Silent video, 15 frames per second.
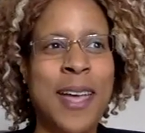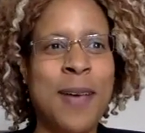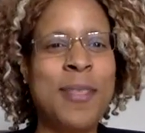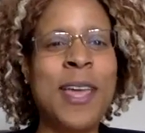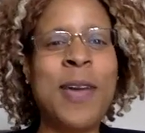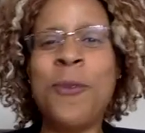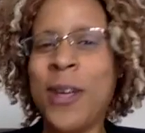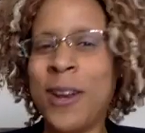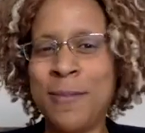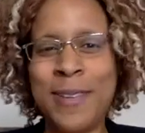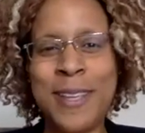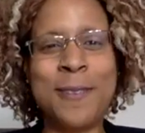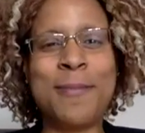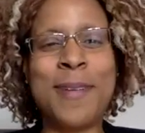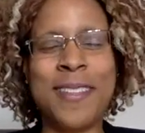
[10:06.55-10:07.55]
They want to be
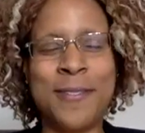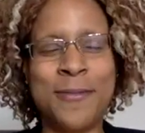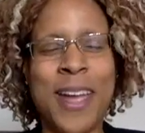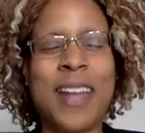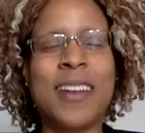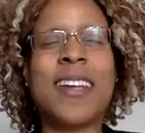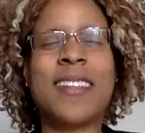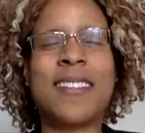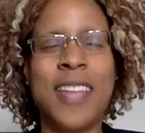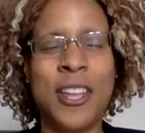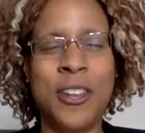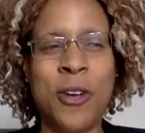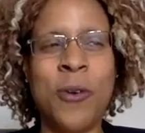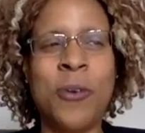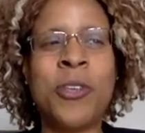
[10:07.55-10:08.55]
your best friend because they
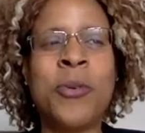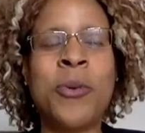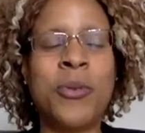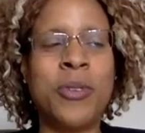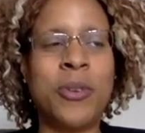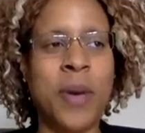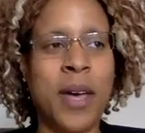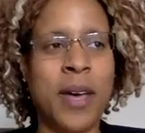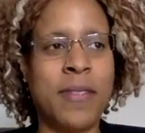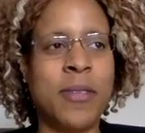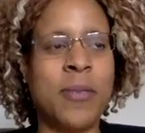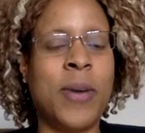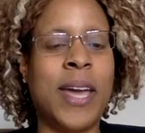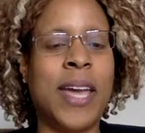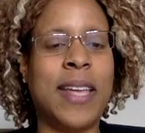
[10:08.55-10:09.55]
know you have the
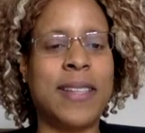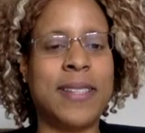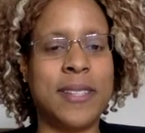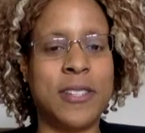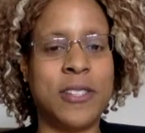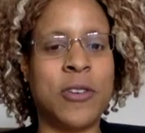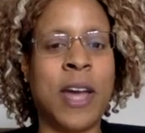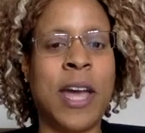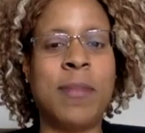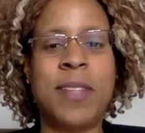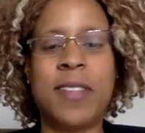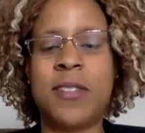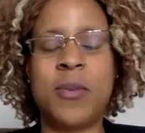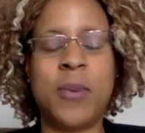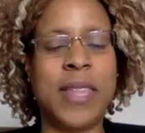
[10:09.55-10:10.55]
way to describe
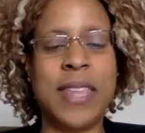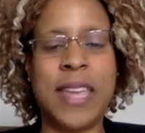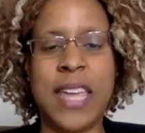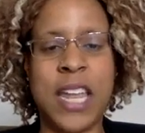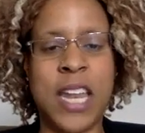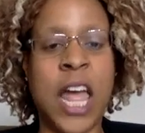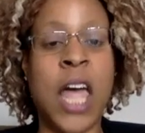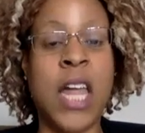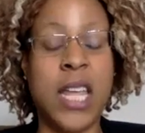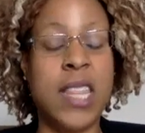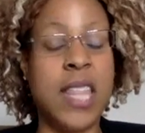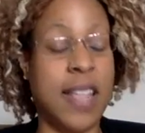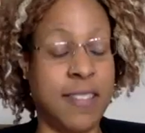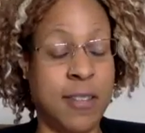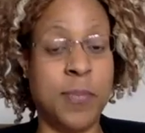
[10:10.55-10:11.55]
this in a way they cannot. And
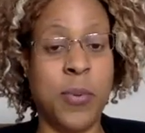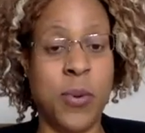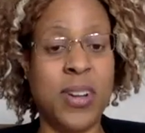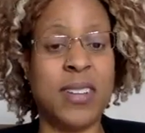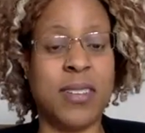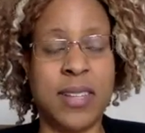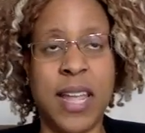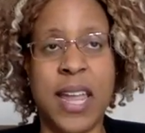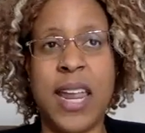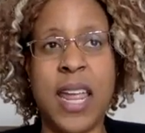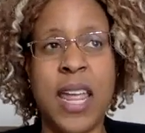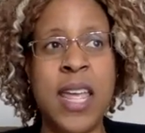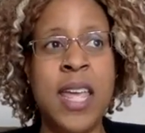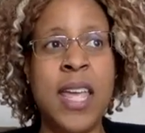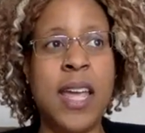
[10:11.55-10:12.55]
that's important. Like,
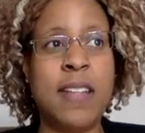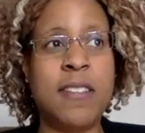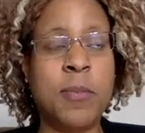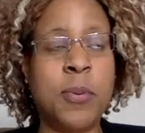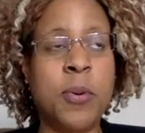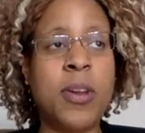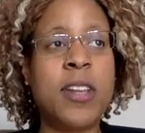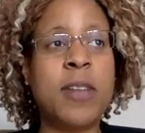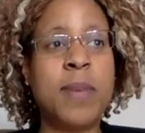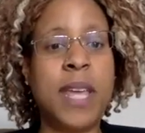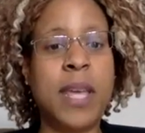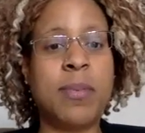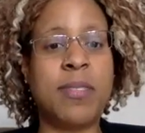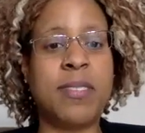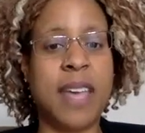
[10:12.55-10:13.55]
it's important to be
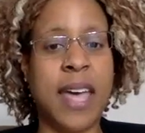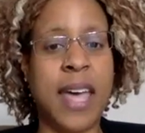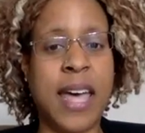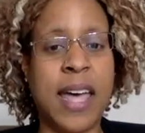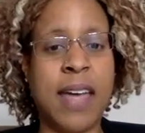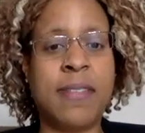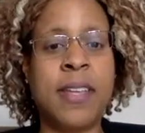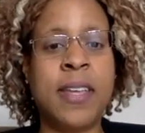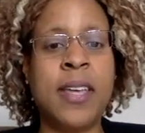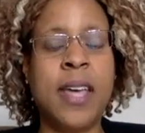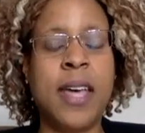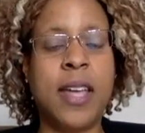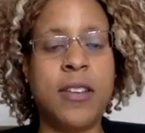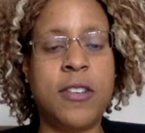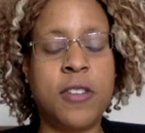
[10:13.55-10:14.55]
able to have
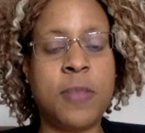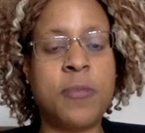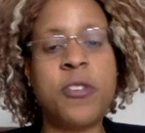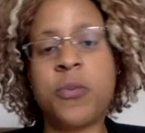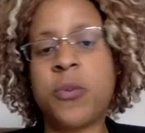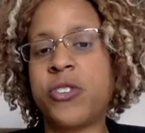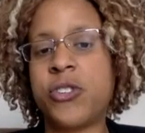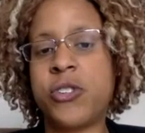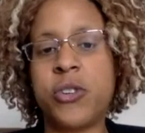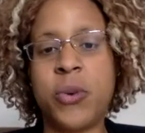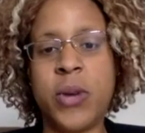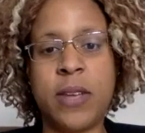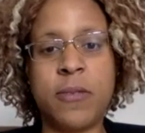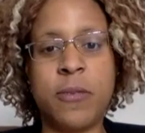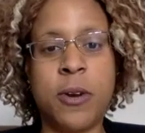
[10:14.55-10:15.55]
a description of what you're
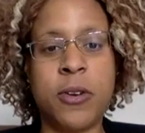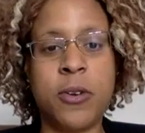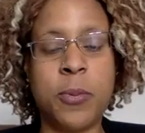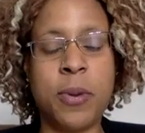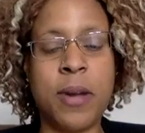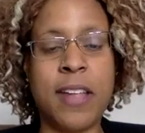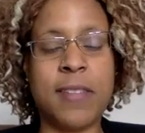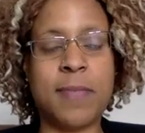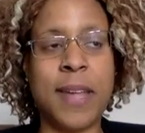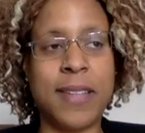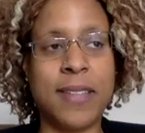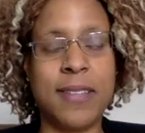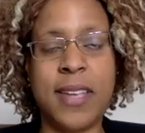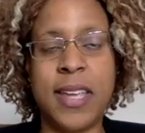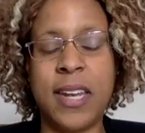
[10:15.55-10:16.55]
doing for new
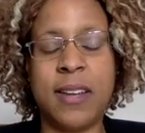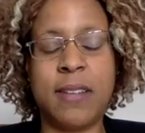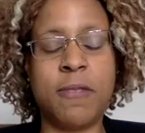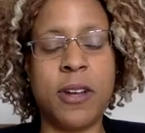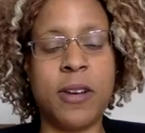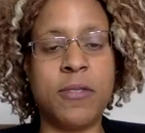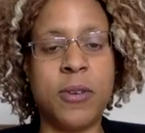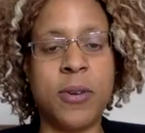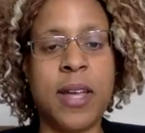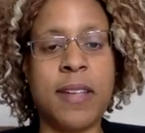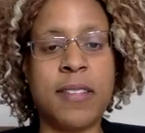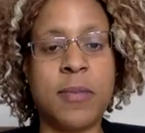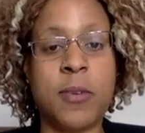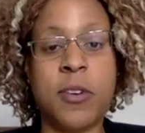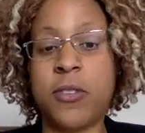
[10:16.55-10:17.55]
prospects and to get in front of new
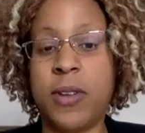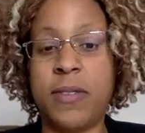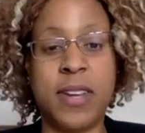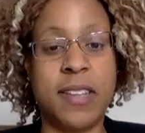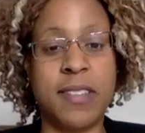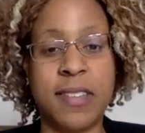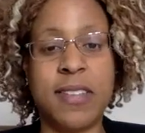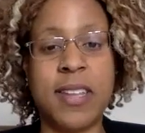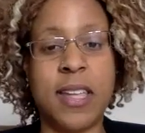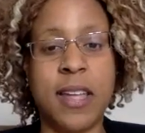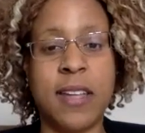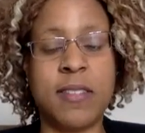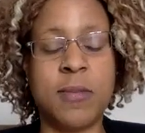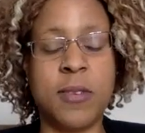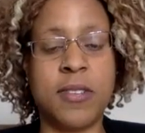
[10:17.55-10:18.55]
customers or even existing
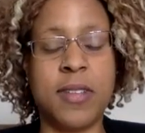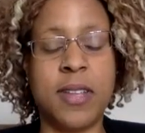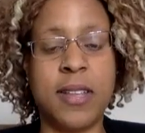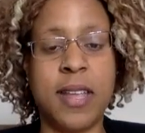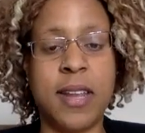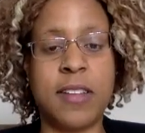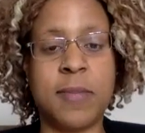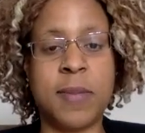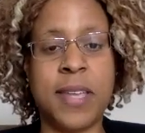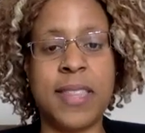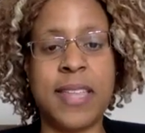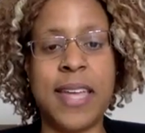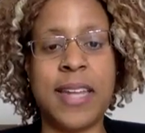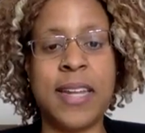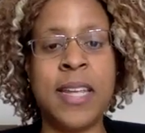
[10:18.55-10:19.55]
customers and explain
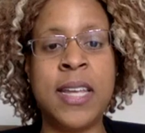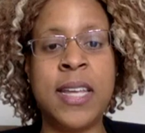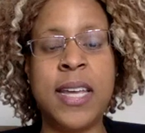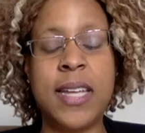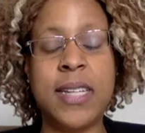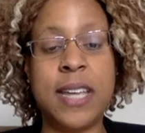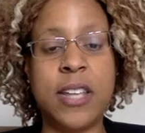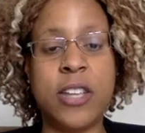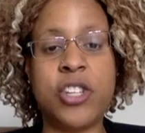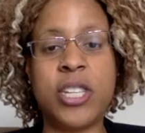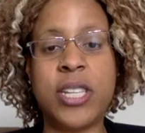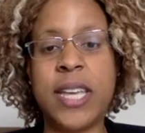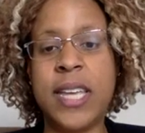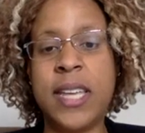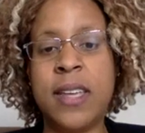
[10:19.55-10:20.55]
that
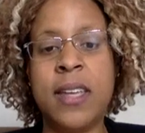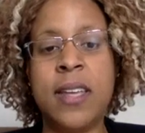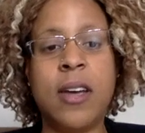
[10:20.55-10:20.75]
intelligently.